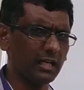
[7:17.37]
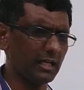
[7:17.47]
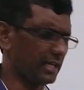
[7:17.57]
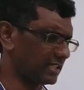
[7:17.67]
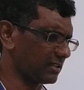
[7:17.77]

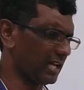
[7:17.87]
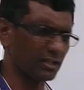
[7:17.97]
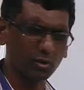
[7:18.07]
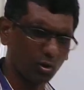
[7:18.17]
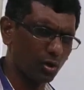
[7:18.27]
next class
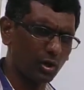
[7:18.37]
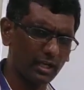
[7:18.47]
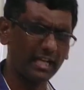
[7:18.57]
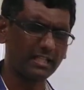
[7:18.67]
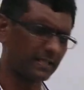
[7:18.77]
or
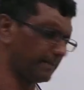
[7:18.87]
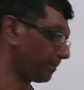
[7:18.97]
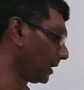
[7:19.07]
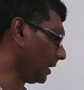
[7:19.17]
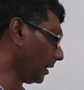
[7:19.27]

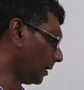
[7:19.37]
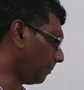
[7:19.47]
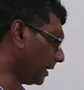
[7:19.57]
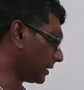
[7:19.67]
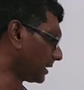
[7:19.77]
later.
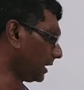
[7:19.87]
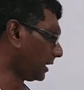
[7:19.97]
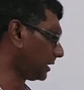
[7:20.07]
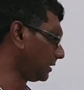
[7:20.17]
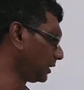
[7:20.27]
But
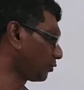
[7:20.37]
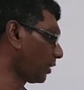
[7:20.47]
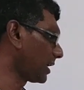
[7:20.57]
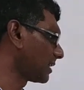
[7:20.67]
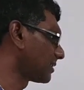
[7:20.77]
this
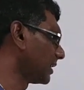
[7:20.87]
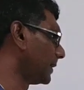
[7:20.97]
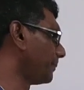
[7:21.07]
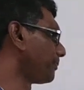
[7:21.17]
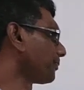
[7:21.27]
one is
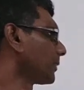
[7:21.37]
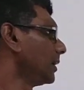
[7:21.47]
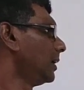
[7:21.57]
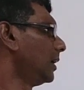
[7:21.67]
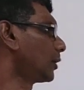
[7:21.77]
a
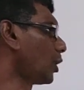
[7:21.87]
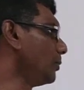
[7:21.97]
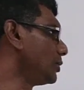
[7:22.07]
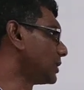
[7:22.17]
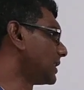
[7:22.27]

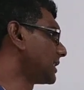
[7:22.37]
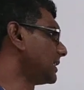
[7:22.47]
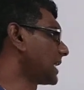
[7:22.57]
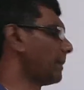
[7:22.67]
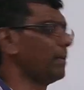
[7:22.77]
commutator and
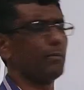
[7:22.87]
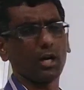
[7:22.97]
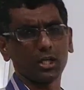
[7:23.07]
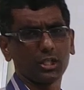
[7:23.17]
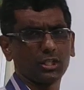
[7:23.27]
carbon
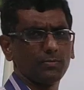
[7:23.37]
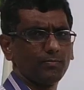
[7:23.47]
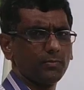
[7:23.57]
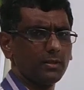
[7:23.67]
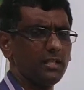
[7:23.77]
brush.
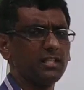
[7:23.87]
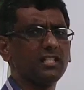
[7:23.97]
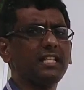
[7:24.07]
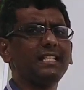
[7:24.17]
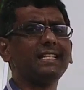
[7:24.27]
This is a
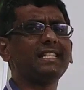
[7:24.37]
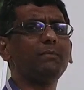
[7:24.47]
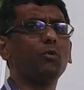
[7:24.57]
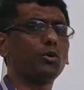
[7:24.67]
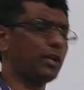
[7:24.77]
DC
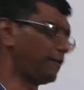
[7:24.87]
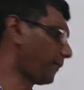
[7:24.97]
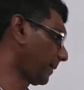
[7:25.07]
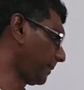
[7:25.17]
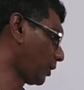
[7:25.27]
motor
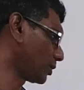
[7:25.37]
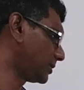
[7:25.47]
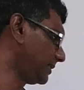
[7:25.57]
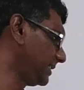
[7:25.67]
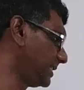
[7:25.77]
effect
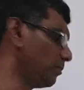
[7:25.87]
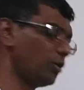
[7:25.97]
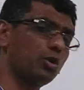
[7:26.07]
because DC